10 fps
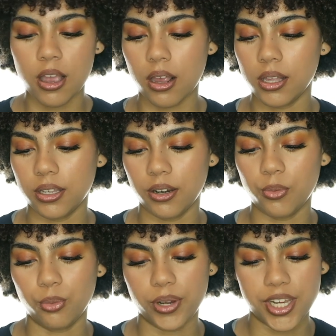
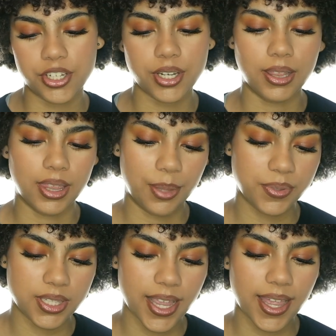Color Riche
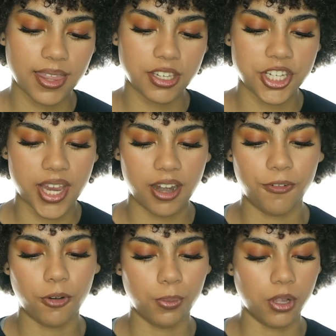lipstick and the
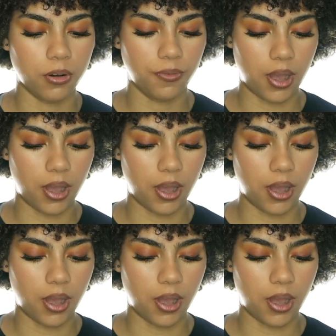shade Full Blown